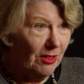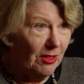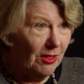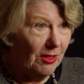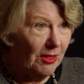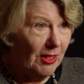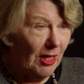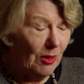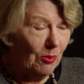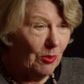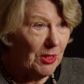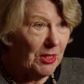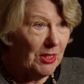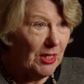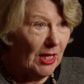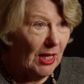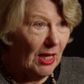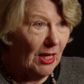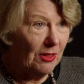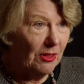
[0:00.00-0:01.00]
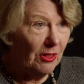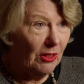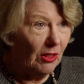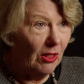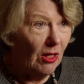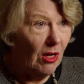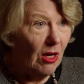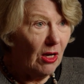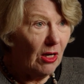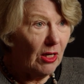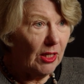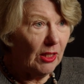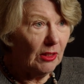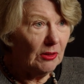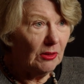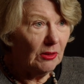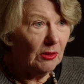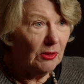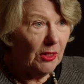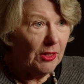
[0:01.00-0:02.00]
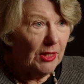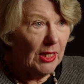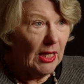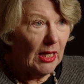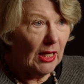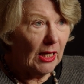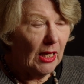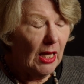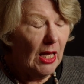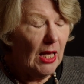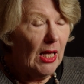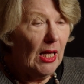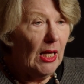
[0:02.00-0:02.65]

that that was the underlying thing.